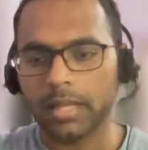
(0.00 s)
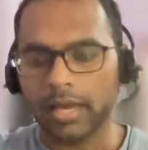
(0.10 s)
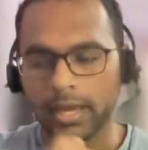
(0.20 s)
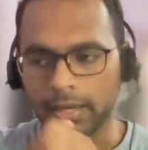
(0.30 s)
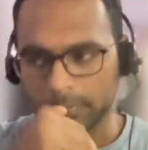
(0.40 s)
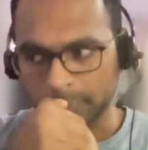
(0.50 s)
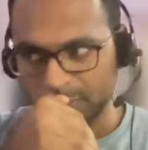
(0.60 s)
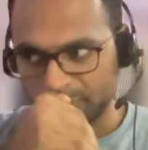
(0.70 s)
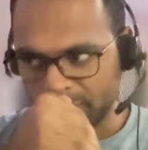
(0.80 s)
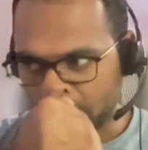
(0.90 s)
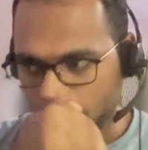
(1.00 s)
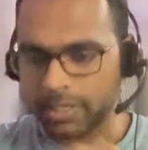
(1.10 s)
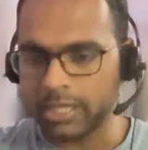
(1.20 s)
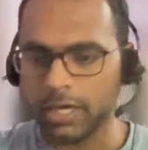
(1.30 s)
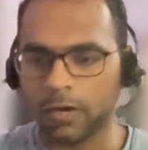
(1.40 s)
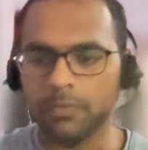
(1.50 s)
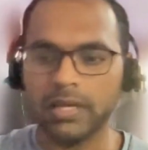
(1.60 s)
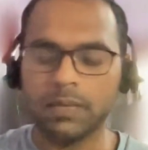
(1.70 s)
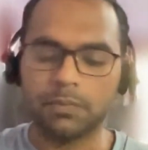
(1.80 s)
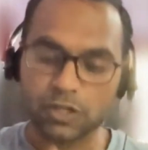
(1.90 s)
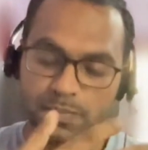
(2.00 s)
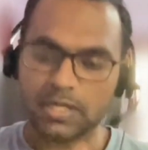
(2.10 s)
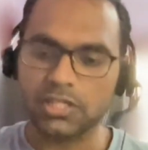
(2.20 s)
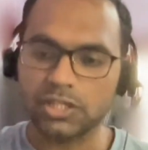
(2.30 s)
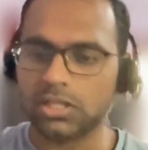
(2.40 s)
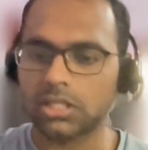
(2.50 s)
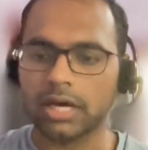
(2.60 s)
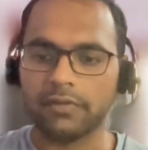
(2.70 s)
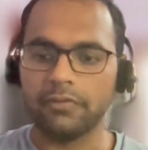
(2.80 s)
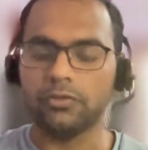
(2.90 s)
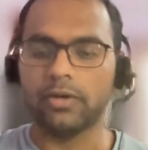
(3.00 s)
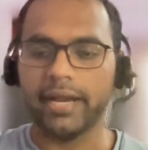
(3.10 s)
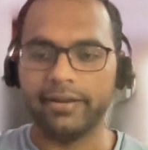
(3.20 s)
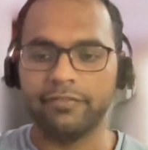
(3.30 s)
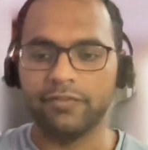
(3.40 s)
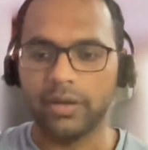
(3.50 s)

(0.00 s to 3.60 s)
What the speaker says: and how many prospects have you added,